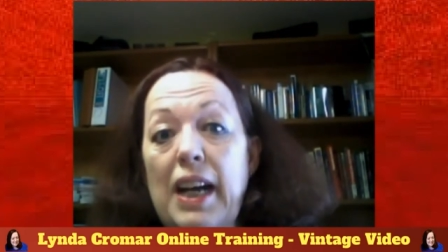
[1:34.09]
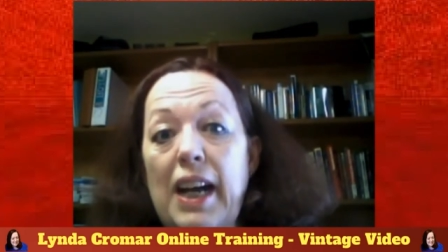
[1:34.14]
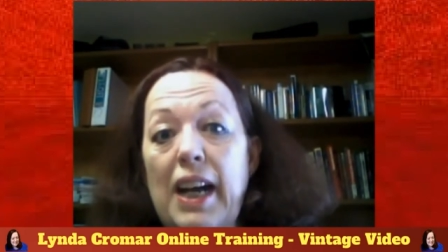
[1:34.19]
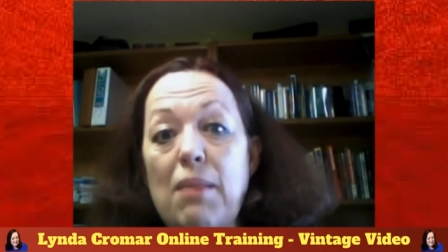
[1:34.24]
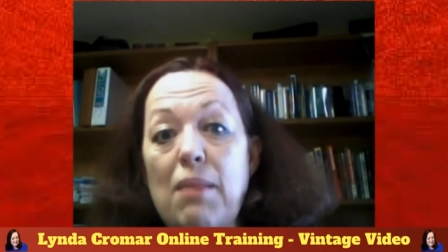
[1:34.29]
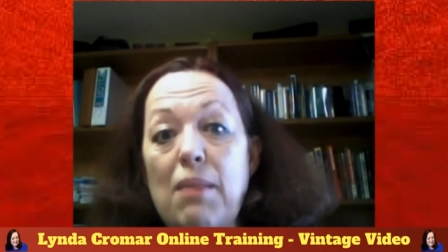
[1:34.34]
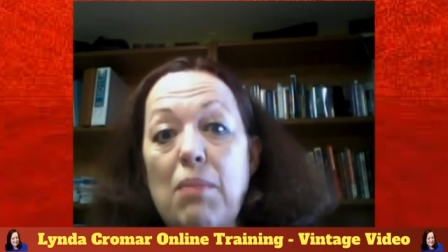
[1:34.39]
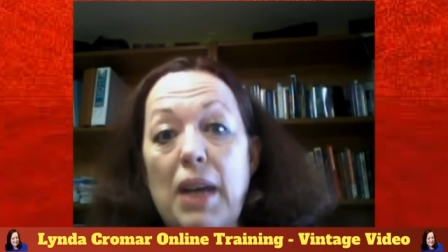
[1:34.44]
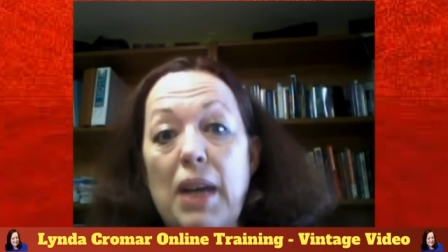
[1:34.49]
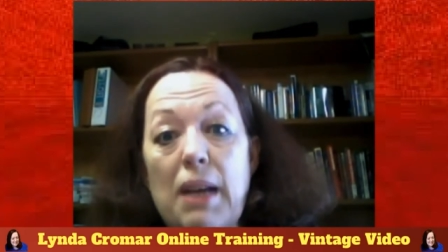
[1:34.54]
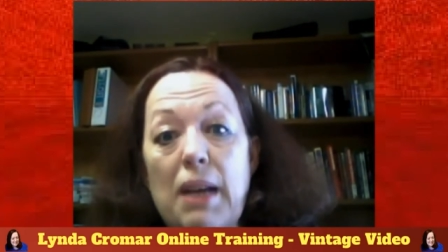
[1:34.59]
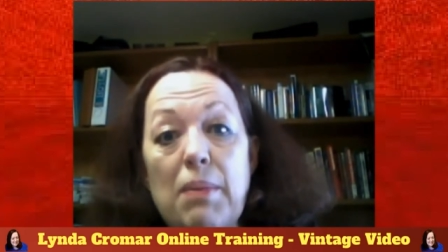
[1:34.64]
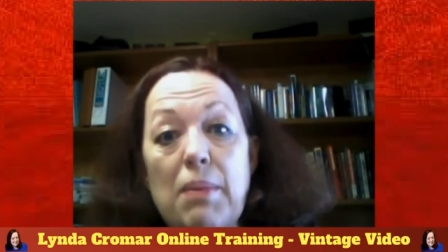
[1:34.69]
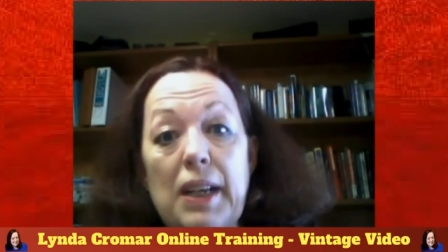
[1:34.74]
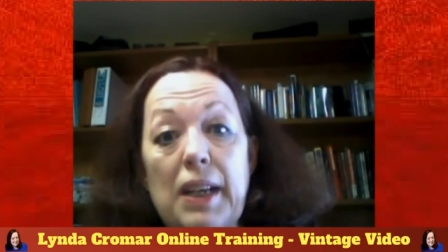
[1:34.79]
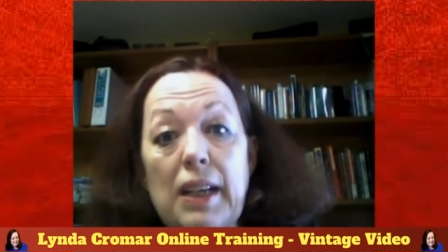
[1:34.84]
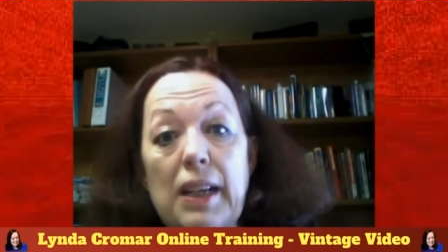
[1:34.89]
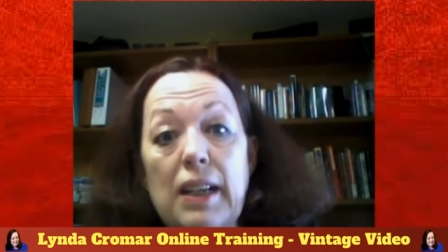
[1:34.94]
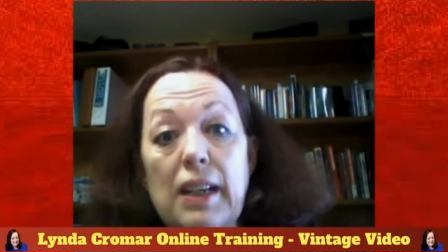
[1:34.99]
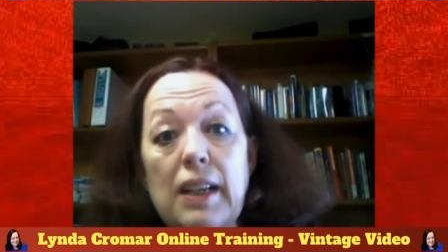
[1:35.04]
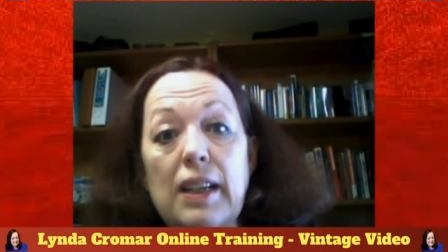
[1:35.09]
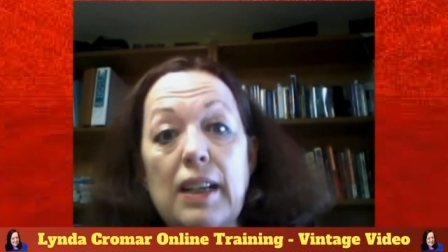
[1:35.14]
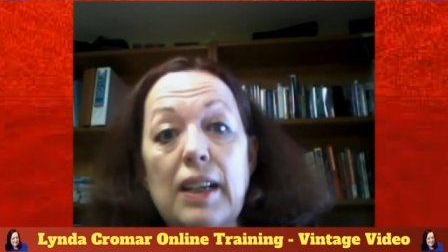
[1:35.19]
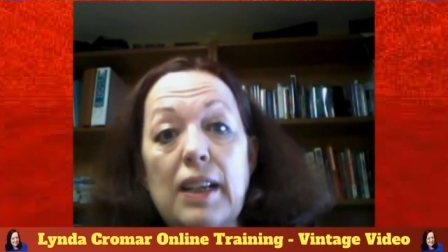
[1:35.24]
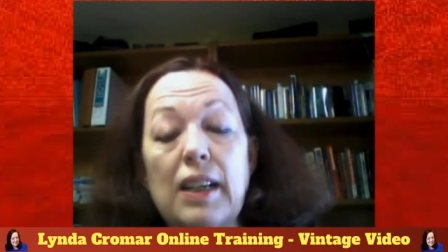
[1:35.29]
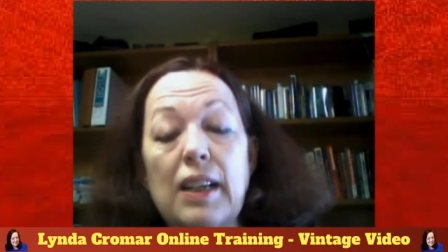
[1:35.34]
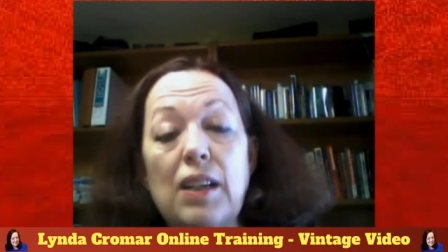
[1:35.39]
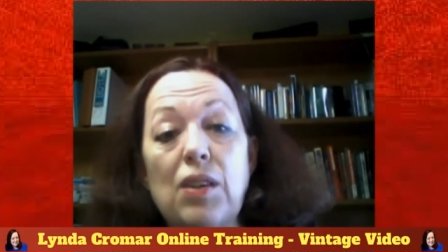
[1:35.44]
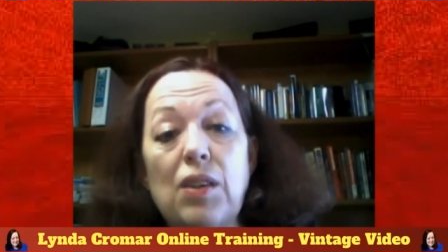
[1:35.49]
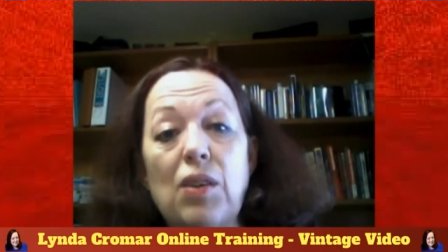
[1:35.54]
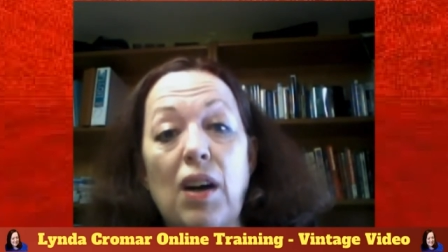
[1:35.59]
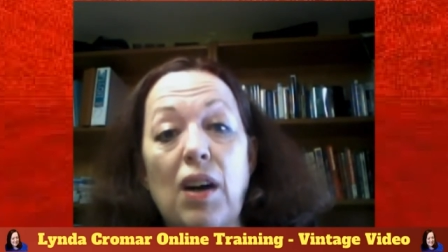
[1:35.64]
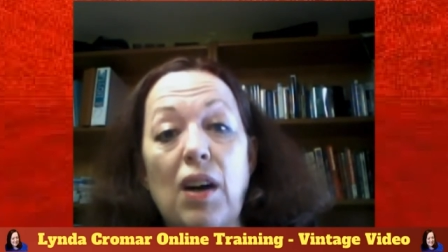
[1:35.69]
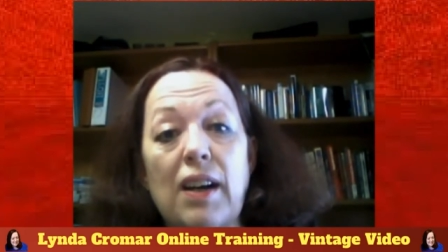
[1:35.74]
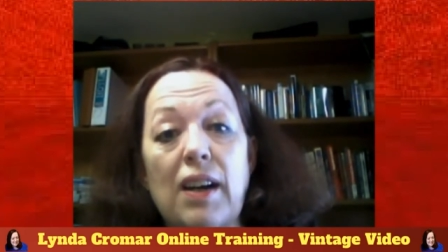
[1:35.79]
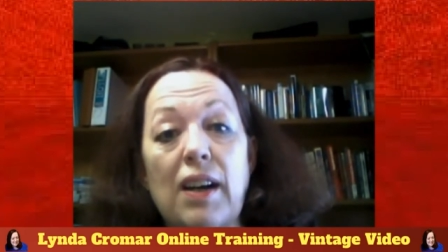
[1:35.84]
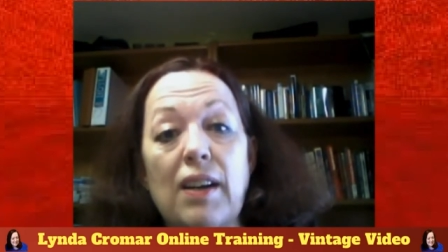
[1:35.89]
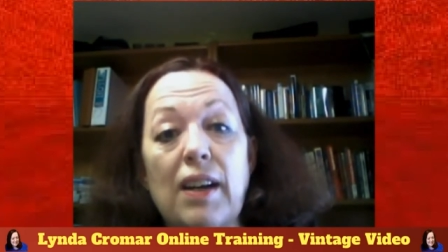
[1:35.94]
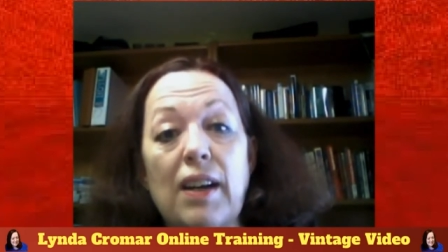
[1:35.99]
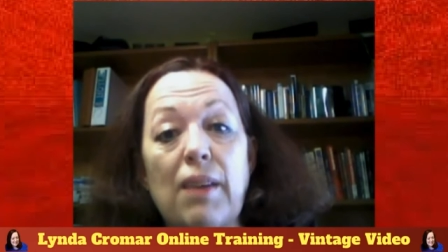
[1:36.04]
and maybe you
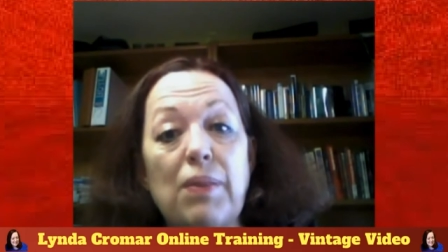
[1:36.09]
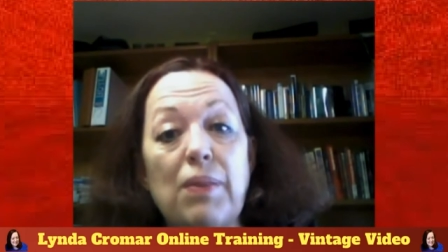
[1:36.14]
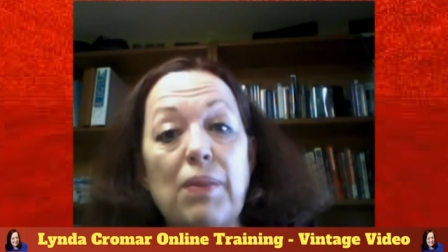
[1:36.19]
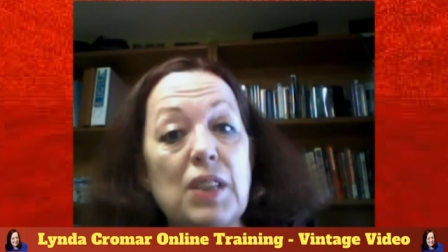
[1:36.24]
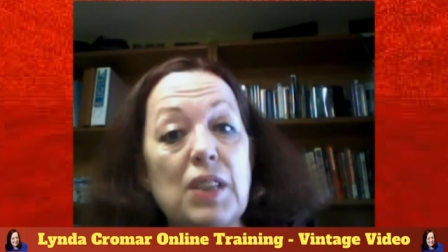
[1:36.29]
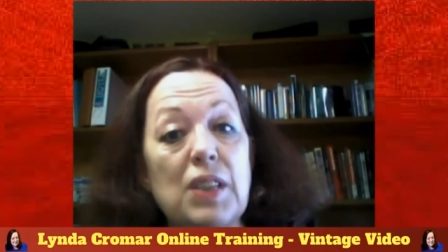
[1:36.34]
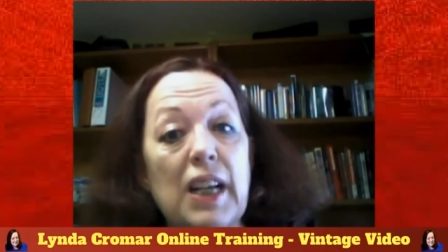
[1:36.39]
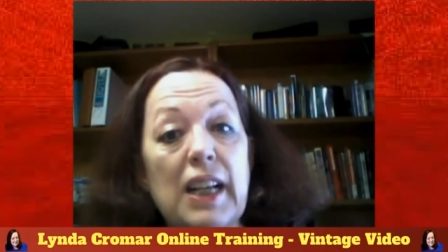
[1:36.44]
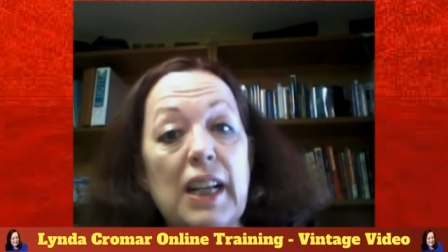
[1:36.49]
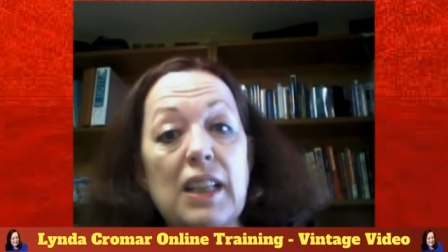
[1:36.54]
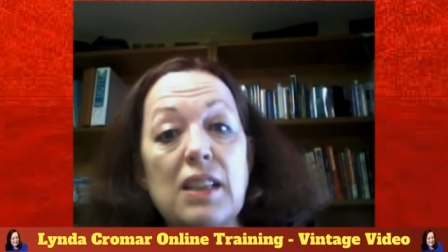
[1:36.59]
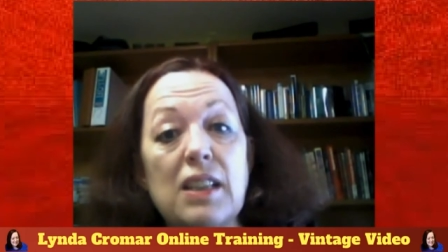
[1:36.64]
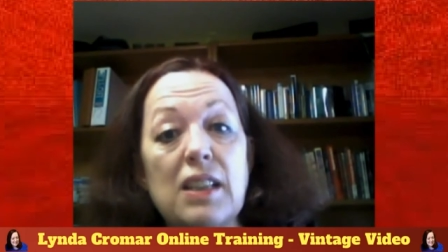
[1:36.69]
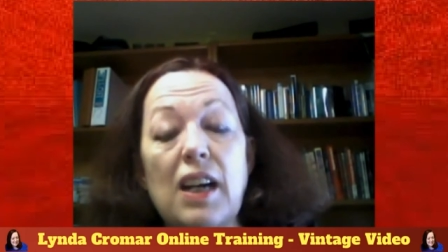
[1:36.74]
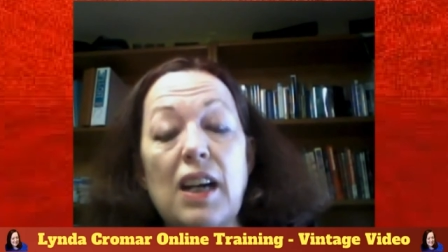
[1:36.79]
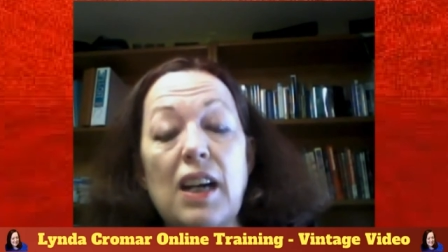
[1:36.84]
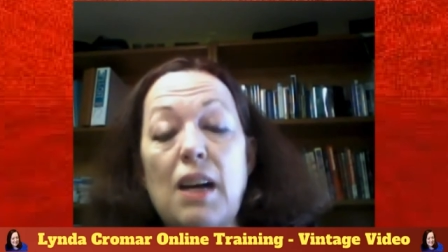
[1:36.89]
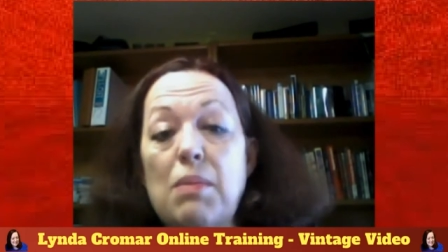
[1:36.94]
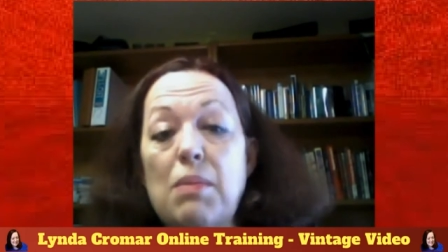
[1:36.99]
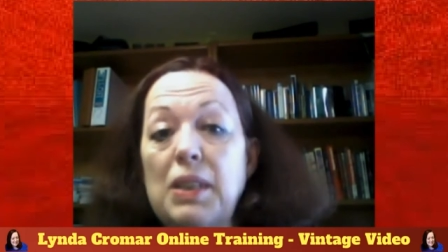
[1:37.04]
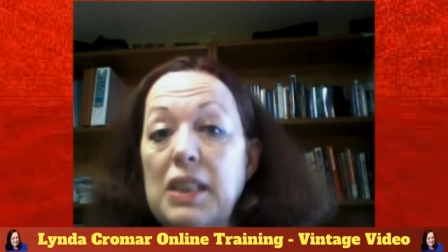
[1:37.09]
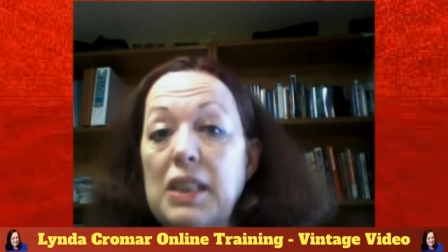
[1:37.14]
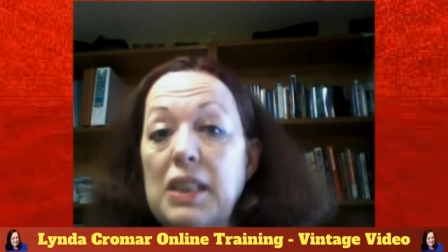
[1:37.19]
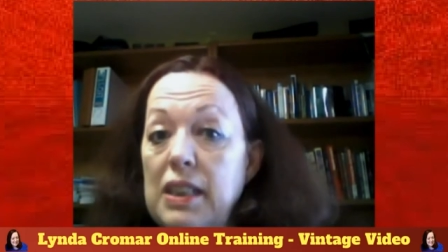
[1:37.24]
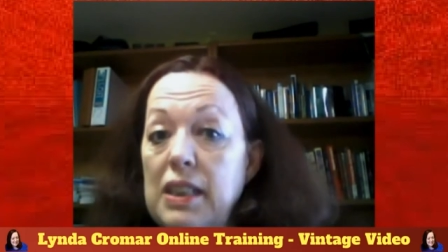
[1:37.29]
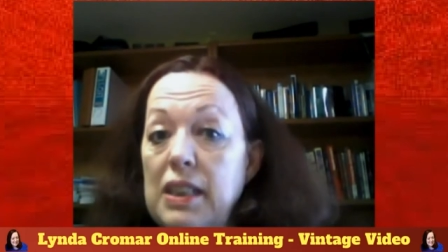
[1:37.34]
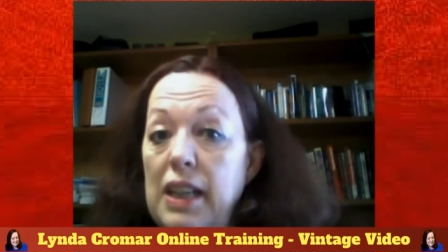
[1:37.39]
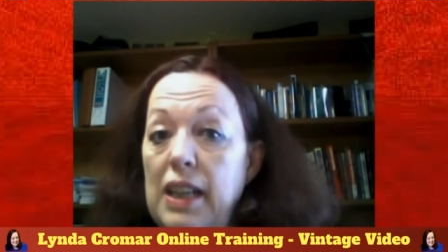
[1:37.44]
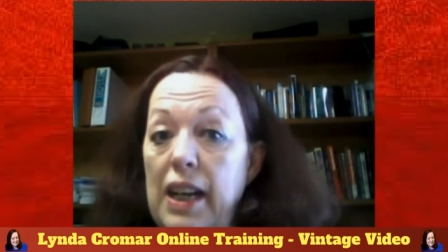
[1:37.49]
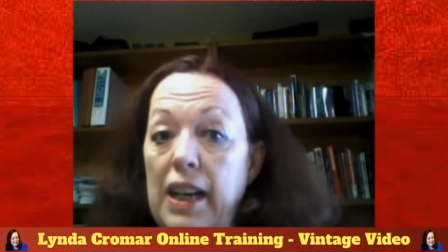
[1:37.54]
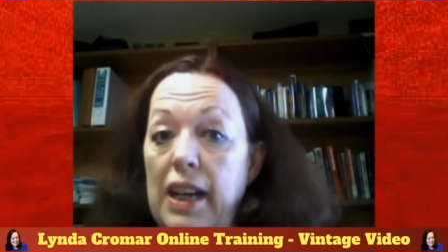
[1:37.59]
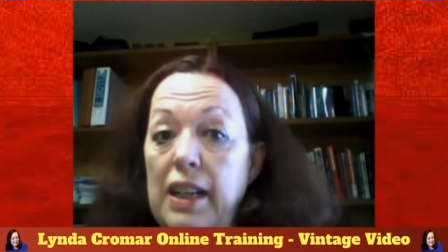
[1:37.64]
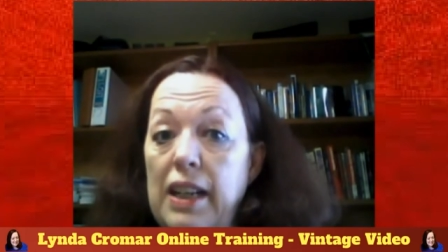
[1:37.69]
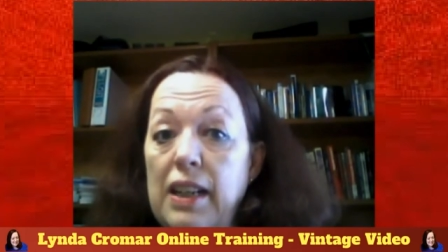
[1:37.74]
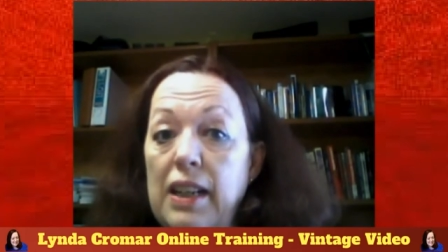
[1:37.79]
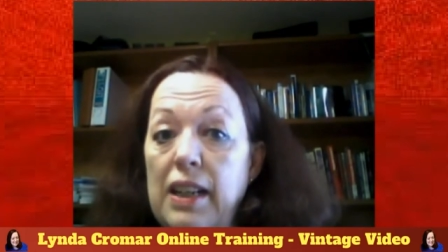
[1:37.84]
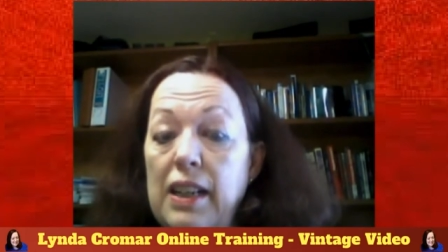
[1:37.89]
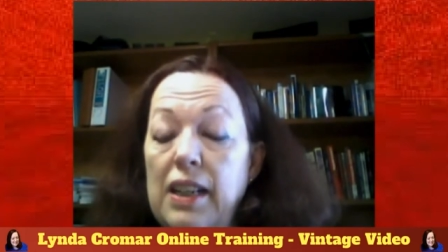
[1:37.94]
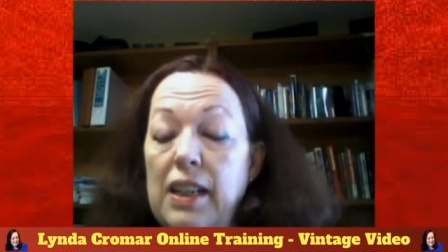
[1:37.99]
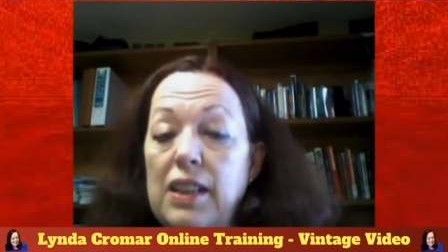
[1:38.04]
are, if you take the time
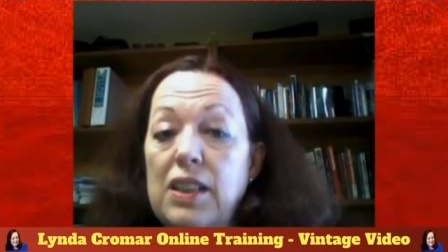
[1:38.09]
instead